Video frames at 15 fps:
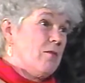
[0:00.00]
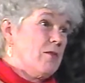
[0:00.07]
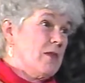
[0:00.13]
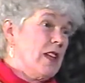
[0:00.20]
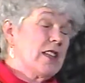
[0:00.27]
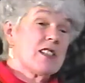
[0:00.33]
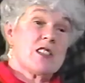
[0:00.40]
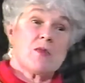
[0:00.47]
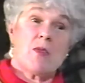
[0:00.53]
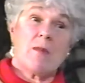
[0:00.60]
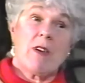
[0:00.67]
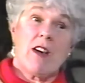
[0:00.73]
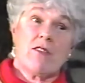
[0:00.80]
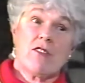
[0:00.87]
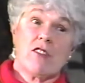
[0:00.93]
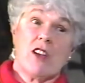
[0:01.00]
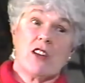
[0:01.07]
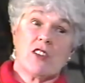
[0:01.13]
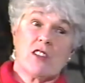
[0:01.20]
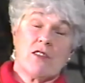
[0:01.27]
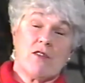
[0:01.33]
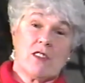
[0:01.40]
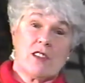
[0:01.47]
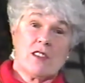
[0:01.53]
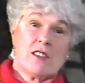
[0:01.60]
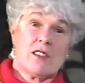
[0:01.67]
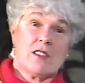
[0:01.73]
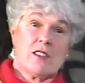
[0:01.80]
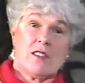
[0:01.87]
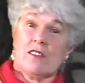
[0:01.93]
Like to swim after lunch if it's
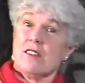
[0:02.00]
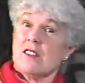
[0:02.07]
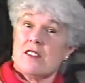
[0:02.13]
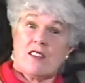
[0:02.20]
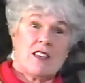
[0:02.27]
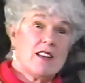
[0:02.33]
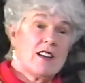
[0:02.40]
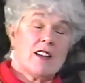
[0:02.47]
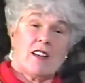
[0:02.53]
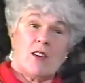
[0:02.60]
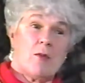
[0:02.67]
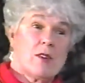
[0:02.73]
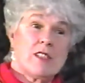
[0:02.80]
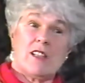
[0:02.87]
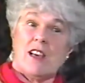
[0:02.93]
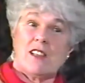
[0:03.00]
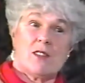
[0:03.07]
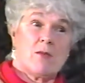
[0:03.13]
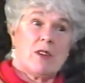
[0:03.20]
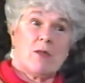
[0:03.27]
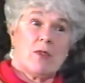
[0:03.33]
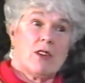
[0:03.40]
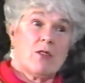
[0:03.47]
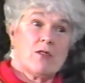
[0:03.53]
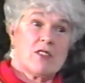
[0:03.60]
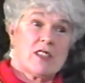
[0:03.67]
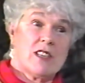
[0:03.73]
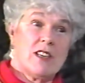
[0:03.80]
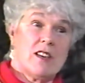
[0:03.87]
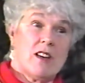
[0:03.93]
skiing, like it was last week. We go
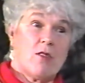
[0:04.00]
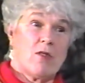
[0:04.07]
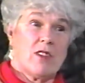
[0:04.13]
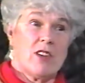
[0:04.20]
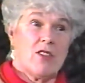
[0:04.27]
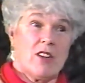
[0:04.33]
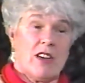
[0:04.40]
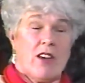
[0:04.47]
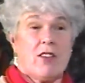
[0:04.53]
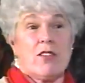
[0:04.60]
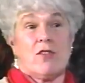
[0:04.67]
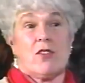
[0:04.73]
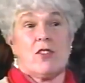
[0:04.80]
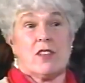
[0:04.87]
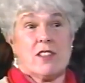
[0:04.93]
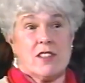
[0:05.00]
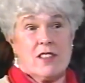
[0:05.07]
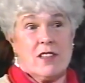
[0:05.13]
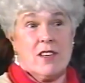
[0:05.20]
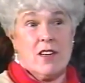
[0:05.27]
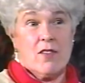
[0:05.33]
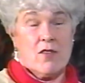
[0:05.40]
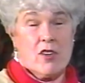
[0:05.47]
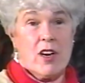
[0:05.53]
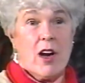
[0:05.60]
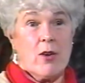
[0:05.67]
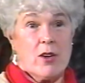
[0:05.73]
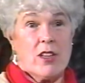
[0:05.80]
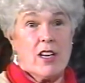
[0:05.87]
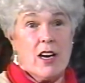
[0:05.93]
skiing out in the York County Forest for an
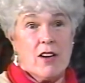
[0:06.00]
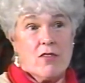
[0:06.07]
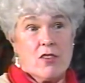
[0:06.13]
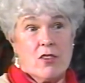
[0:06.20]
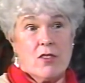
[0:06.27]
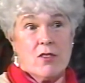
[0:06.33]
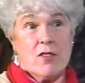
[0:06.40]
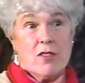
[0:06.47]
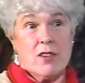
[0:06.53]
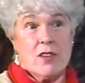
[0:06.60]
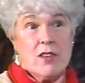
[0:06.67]
hour in the afternoon.